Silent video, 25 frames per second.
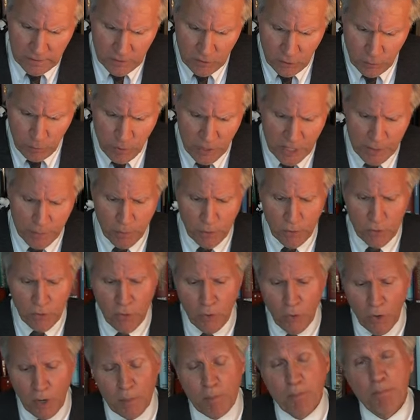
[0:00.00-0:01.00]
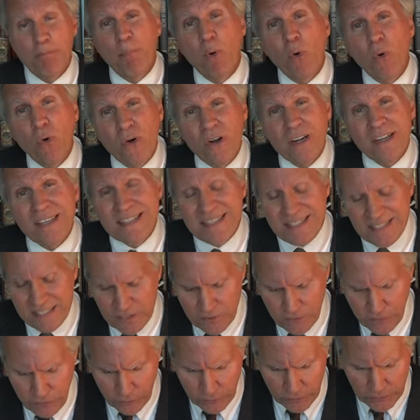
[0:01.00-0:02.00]
the people who are born
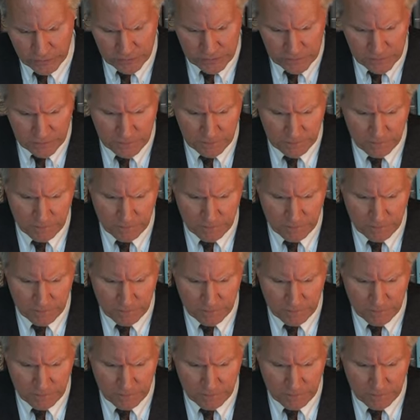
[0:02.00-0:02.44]
different.